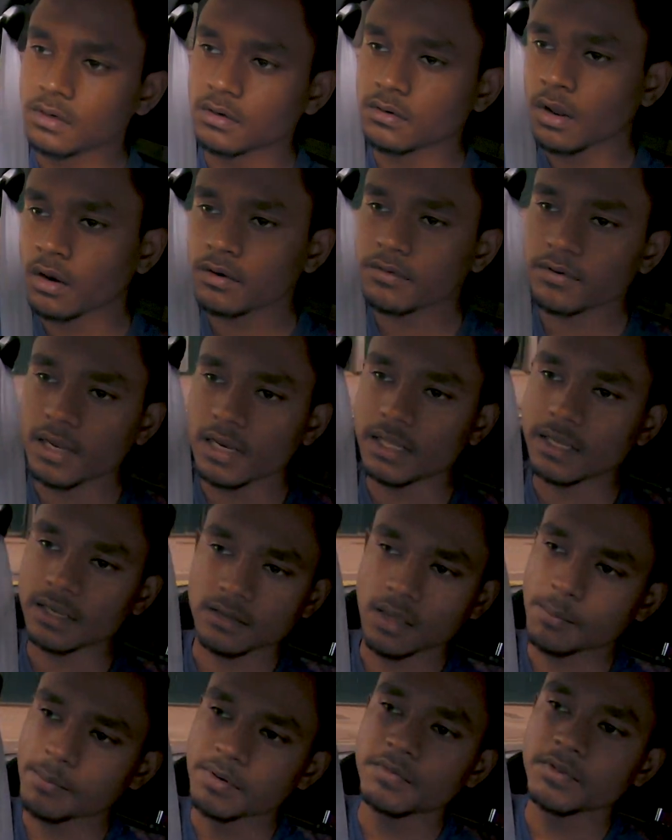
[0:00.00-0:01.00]
Not really,
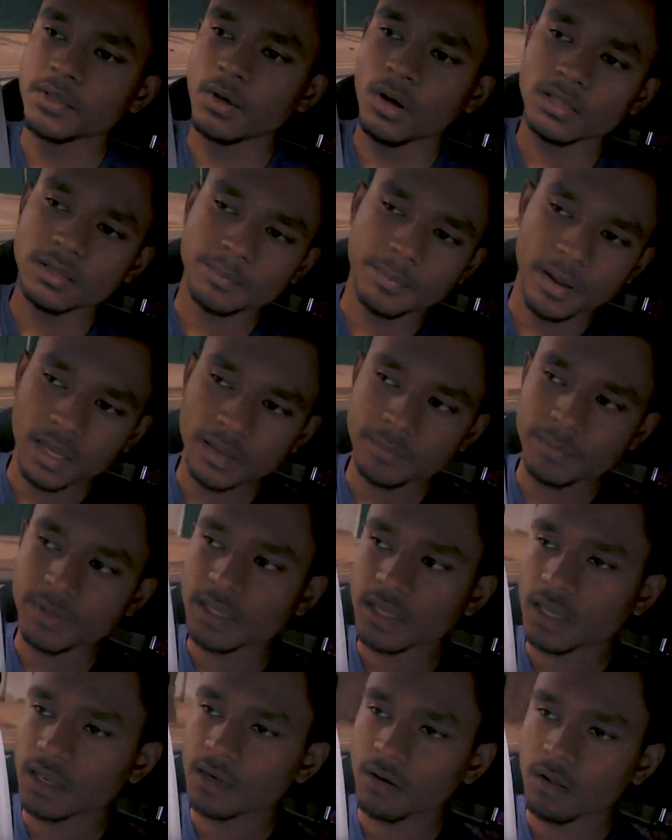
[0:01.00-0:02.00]
because I mean with all the
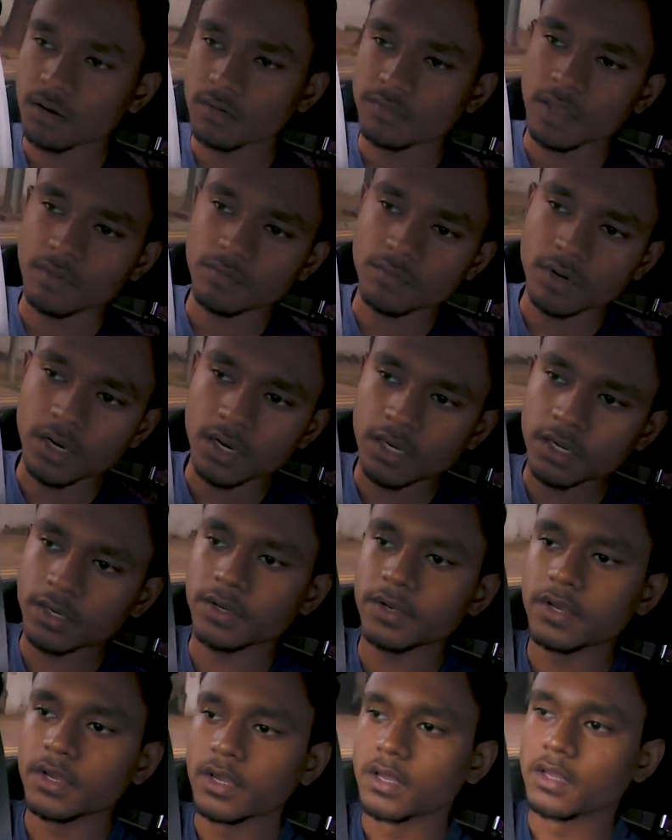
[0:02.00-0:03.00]
piping and all of that work,
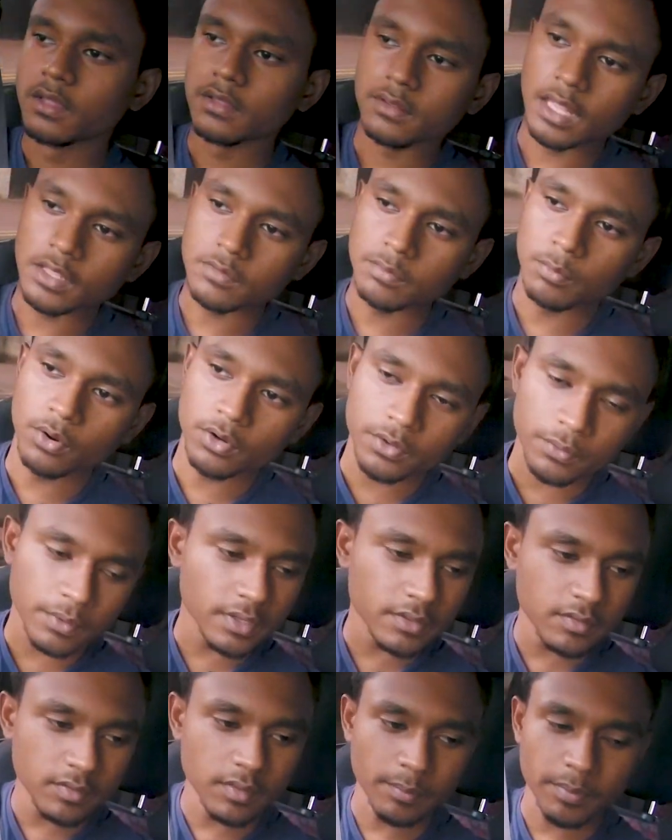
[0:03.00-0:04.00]
that's more
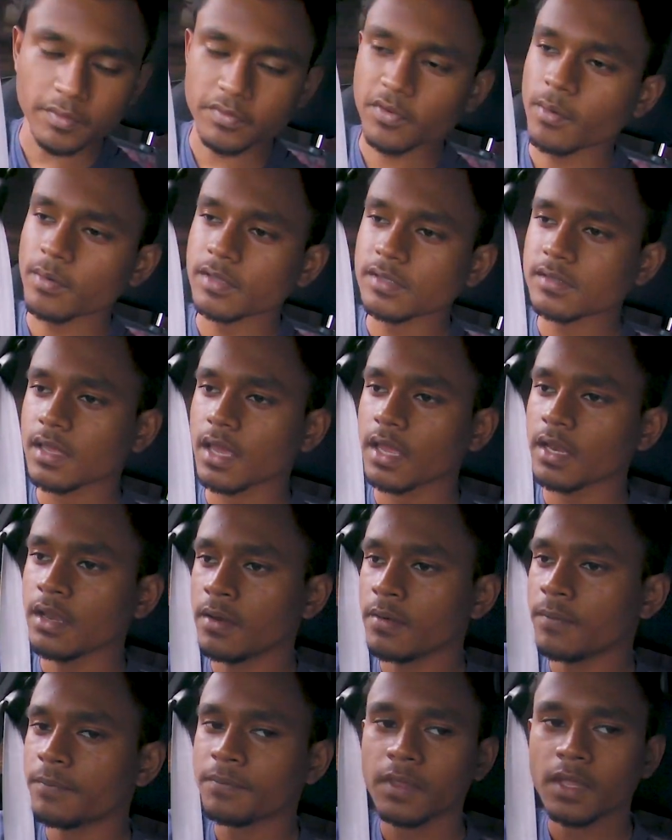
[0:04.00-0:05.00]
towards the performance side,
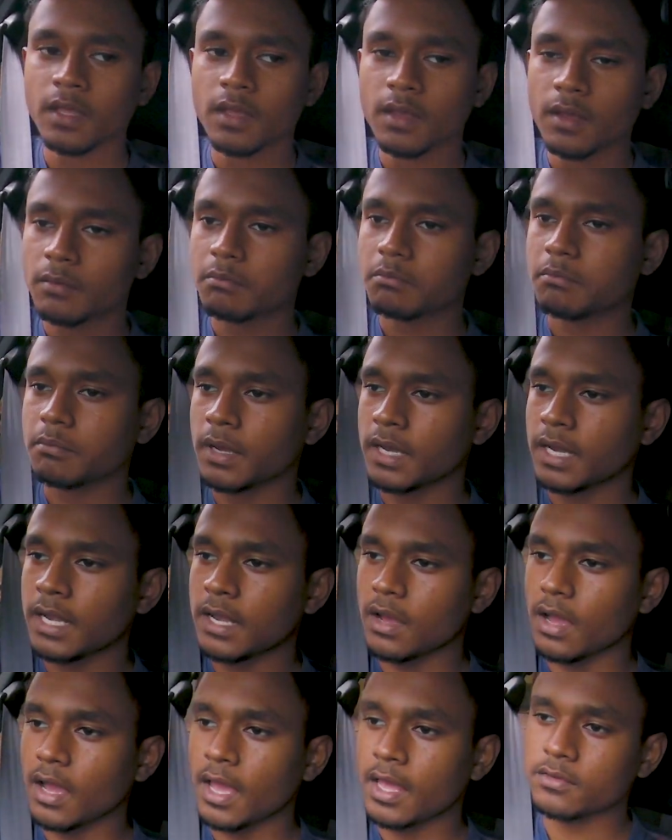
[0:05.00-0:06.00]
but it
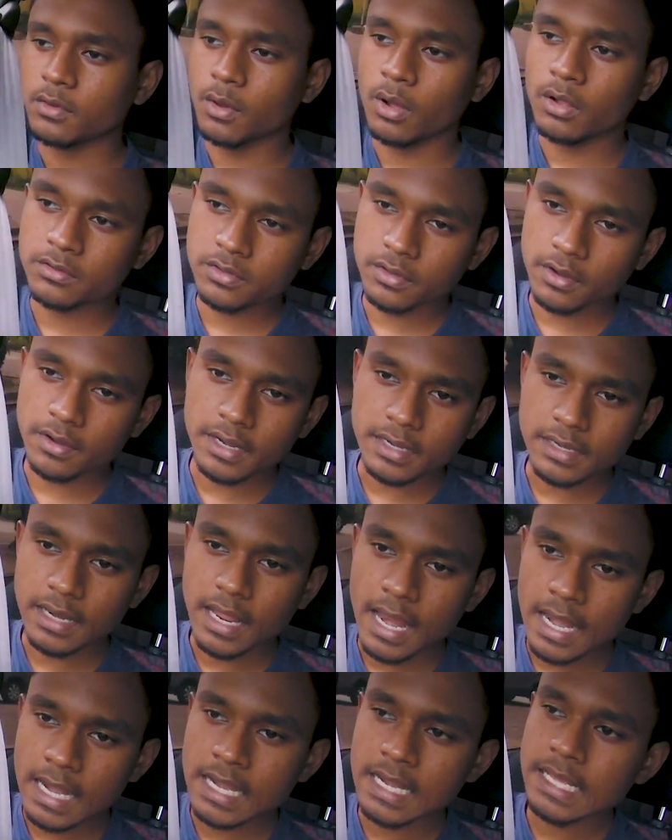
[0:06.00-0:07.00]
has also
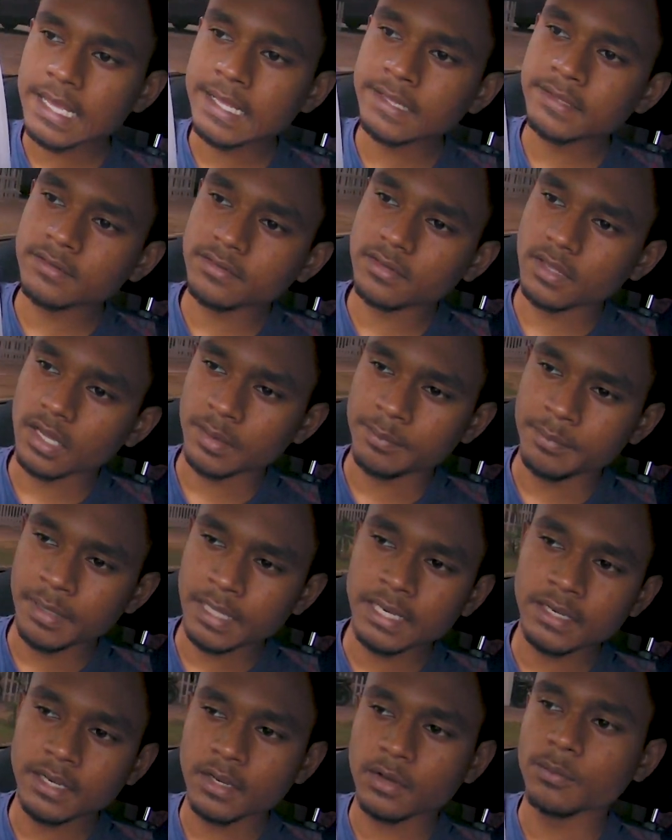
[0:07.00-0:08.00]
retained its
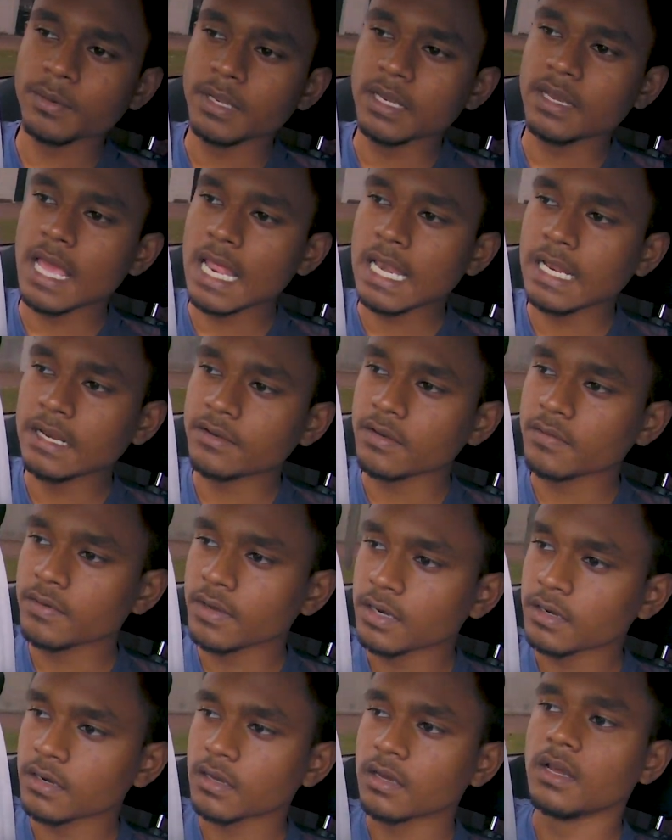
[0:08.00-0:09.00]
ability to be daily
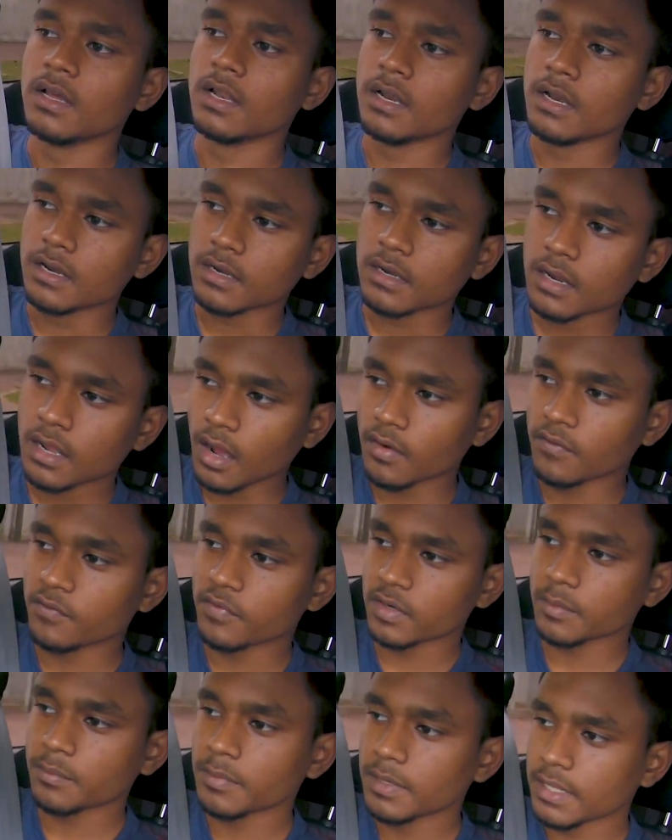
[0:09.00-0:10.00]
driven
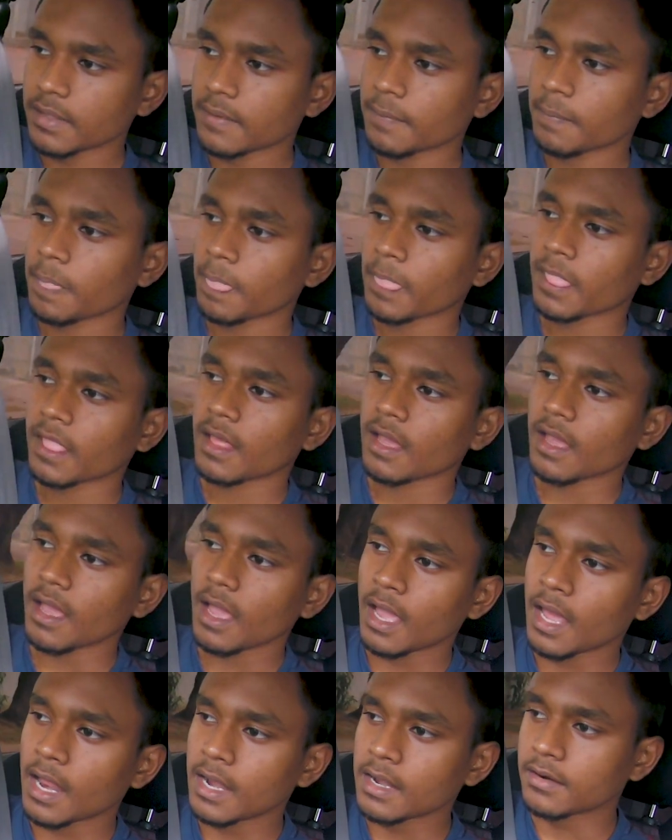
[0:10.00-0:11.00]
comfortably
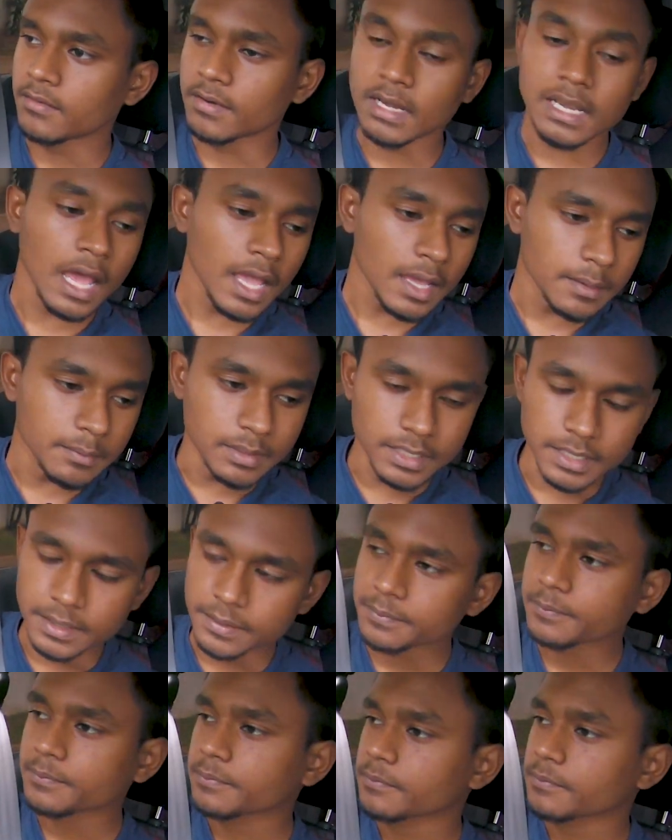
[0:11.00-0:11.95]
and reliably.